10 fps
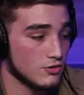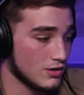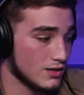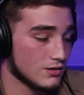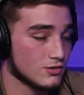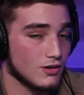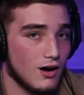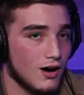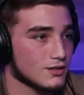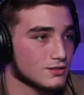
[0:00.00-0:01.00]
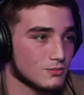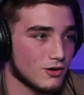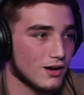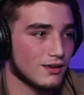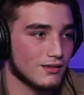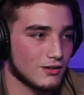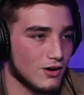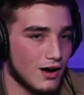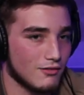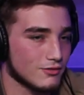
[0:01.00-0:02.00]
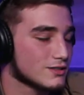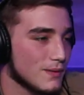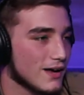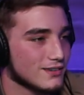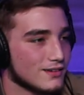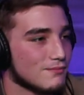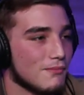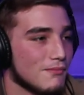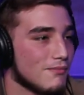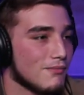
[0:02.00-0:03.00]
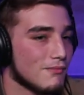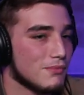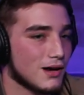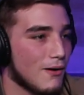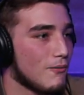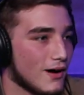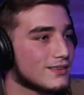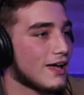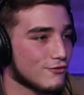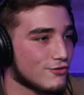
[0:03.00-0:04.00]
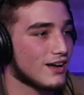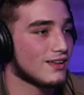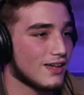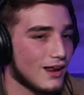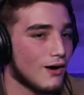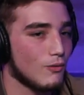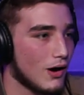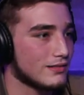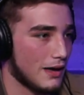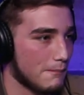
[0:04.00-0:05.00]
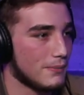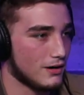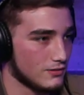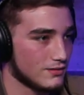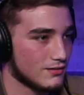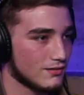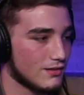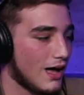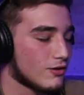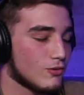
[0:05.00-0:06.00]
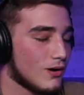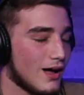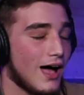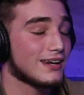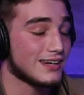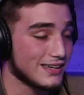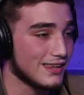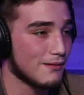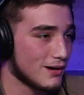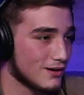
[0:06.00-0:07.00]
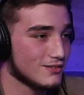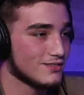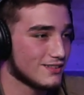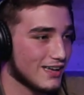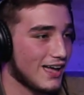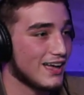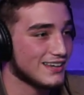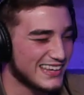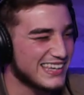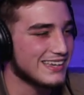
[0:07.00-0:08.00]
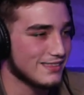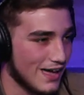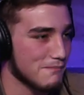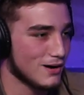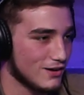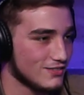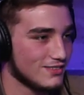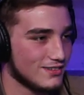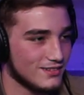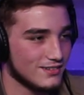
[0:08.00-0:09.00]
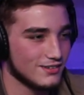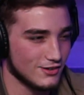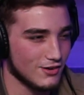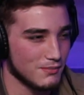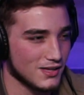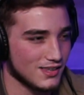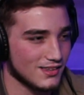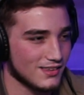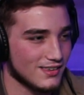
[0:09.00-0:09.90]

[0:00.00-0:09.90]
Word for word: If he is, awesome, great. You know, I respect him, but I want that fight and I want that belt. I don't want, I need that belt. Like, I need that belt. You know what I mean?